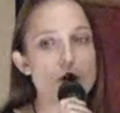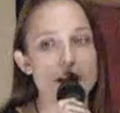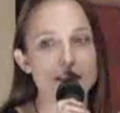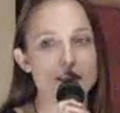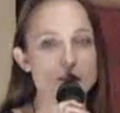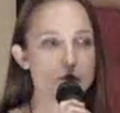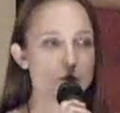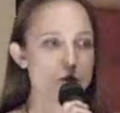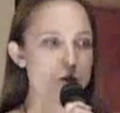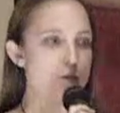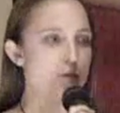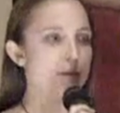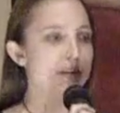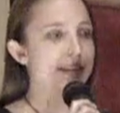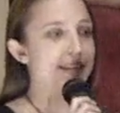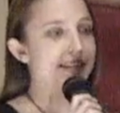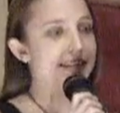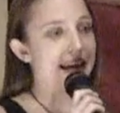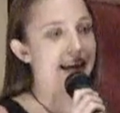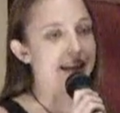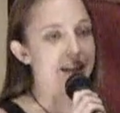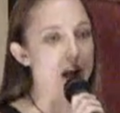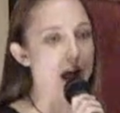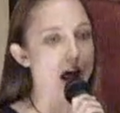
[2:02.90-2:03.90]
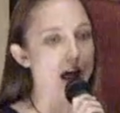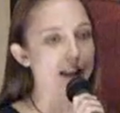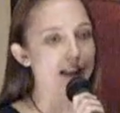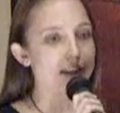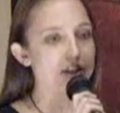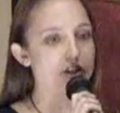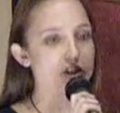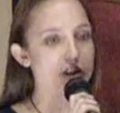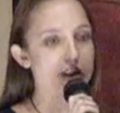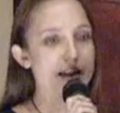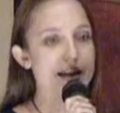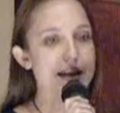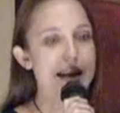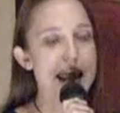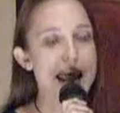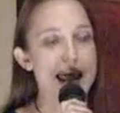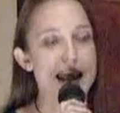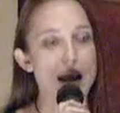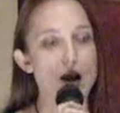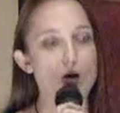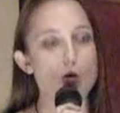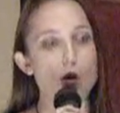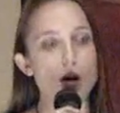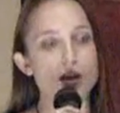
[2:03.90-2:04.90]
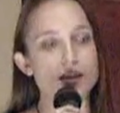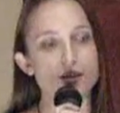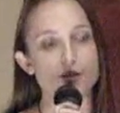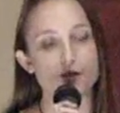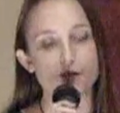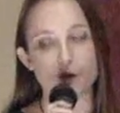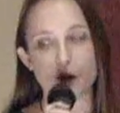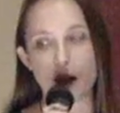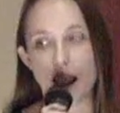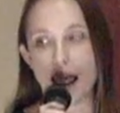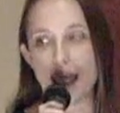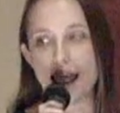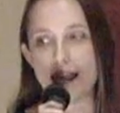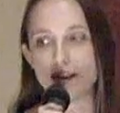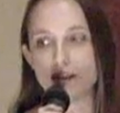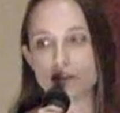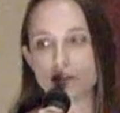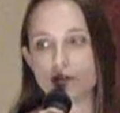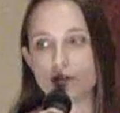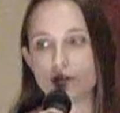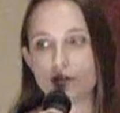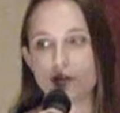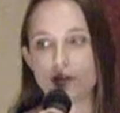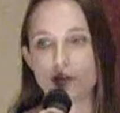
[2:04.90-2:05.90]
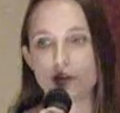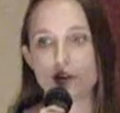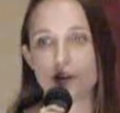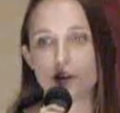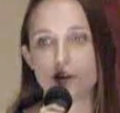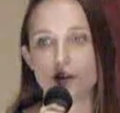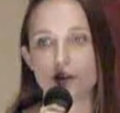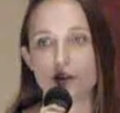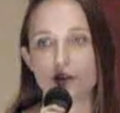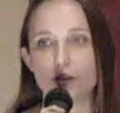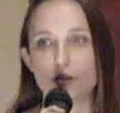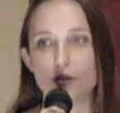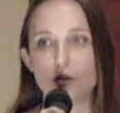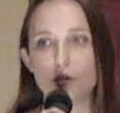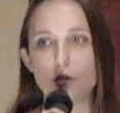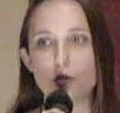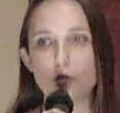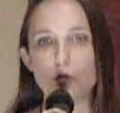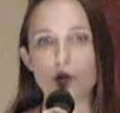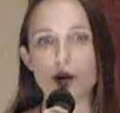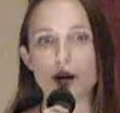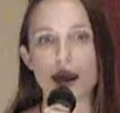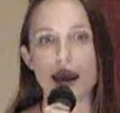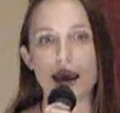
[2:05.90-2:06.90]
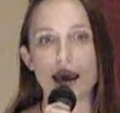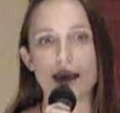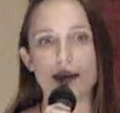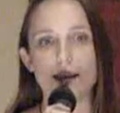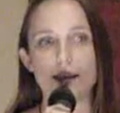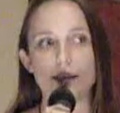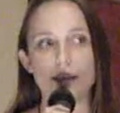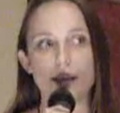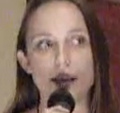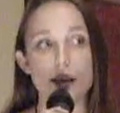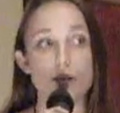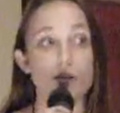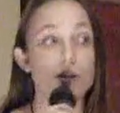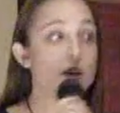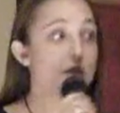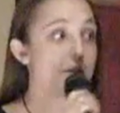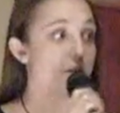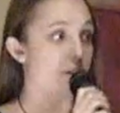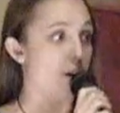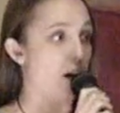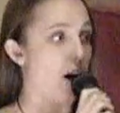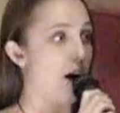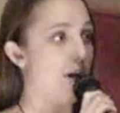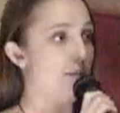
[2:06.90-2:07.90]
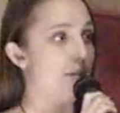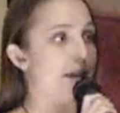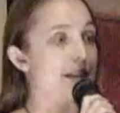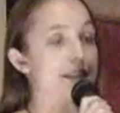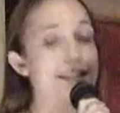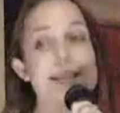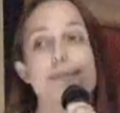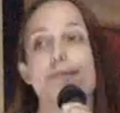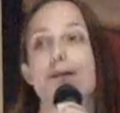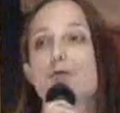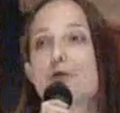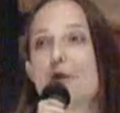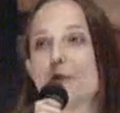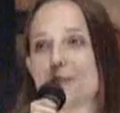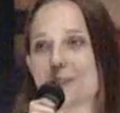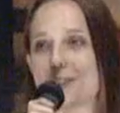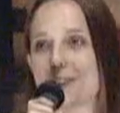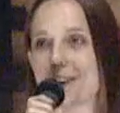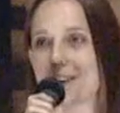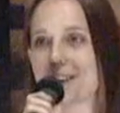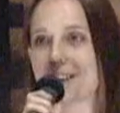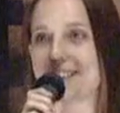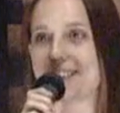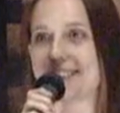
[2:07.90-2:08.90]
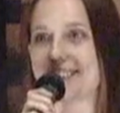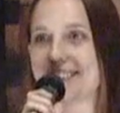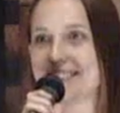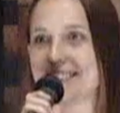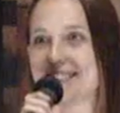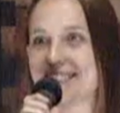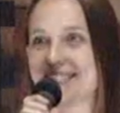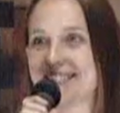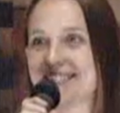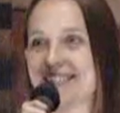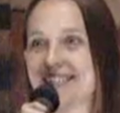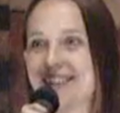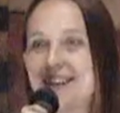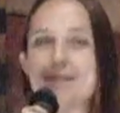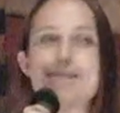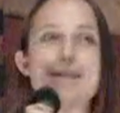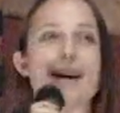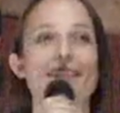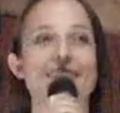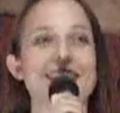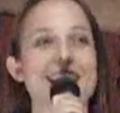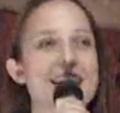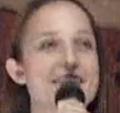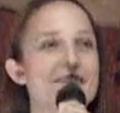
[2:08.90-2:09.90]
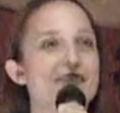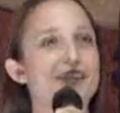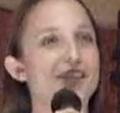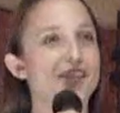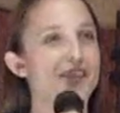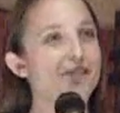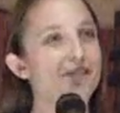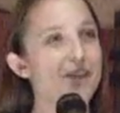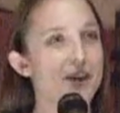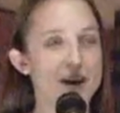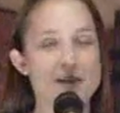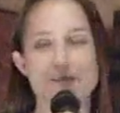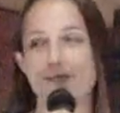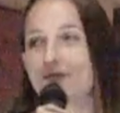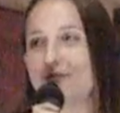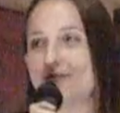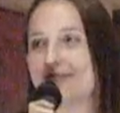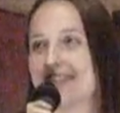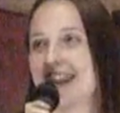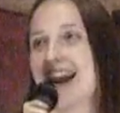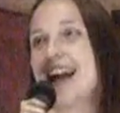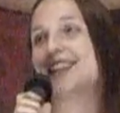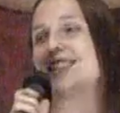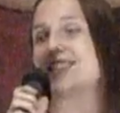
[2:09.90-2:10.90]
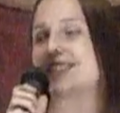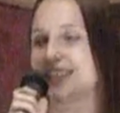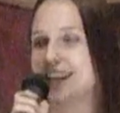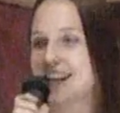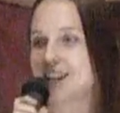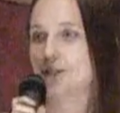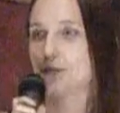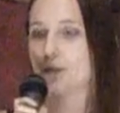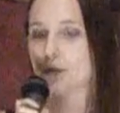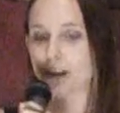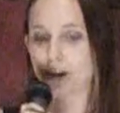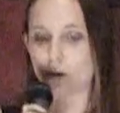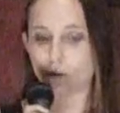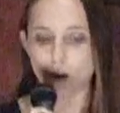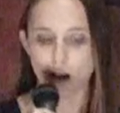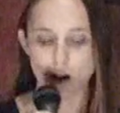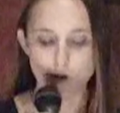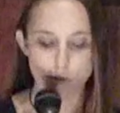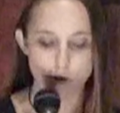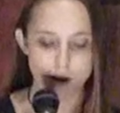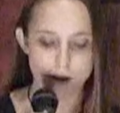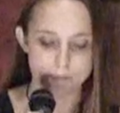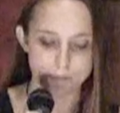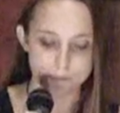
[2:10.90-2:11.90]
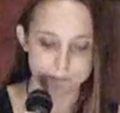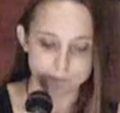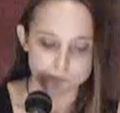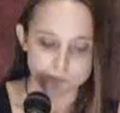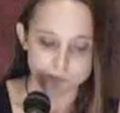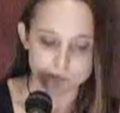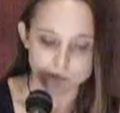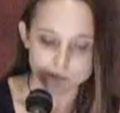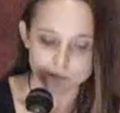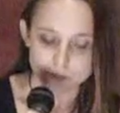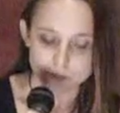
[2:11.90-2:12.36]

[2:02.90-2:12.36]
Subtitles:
I want the room with the technology, and I want a friend who can live on a farm and send me postcards about life on the farm. That's really what I want.